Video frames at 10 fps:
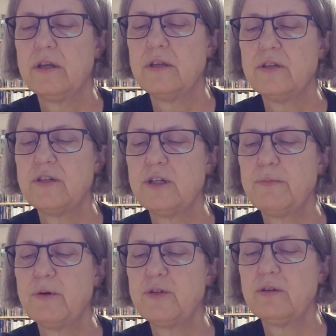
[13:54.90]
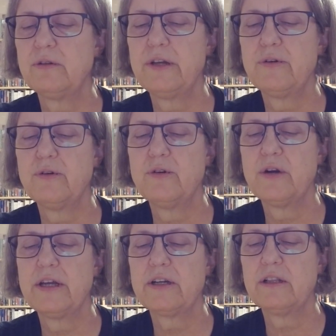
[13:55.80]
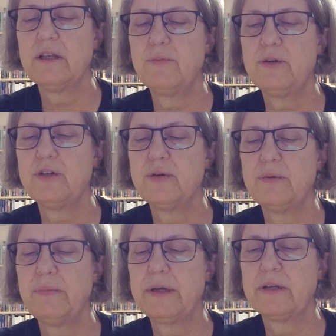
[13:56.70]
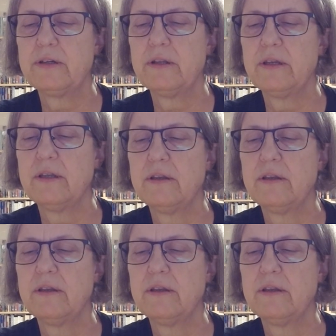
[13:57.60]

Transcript: say to post a letter at a club window in Piccadilly.